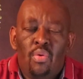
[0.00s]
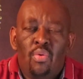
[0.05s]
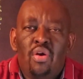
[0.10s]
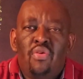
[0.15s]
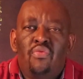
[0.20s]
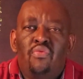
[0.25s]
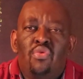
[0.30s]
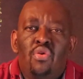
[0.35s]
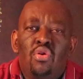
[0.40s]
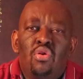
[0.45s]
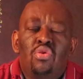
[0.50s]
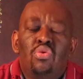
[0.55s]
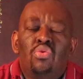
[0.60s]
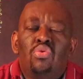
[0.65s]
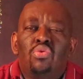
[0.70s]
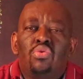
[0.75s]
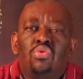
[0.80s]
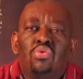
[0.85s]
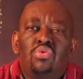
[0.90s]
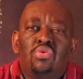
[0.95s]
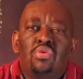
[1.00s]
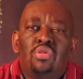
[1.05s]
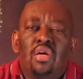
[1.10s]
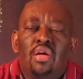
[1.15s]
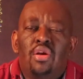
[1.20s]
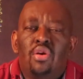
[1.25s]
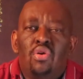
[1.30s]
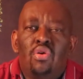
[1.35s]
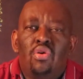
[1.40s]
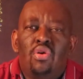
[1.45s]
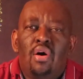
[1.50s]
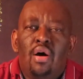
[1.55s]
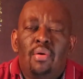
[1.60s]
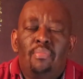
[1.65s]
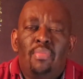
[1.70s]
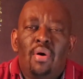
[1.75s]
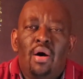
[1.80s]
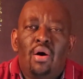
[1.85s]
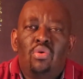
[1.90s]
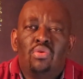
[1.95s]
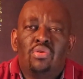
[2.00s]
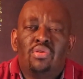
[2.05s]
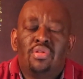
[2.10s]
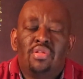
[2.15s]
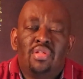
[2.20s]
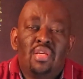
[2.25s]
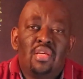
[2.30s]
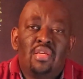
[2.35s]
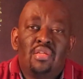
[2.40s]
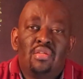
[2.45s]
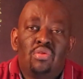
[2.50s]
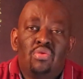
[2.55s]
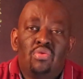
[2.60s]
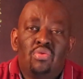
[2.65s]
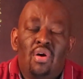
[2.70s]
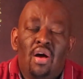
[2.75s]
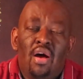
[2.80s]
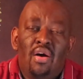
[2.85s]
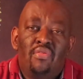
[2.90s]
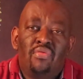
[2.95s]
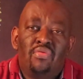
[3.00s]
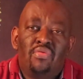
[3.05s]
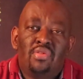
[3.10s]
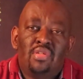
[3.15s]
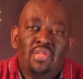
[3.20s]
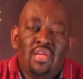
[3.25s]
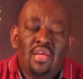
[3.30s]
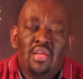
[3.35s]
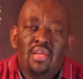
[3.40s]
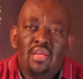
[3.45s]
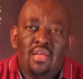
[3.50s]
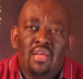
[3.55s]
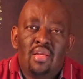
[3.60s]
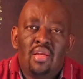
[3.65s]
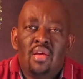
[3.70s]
a way for you to journal about things you have seen,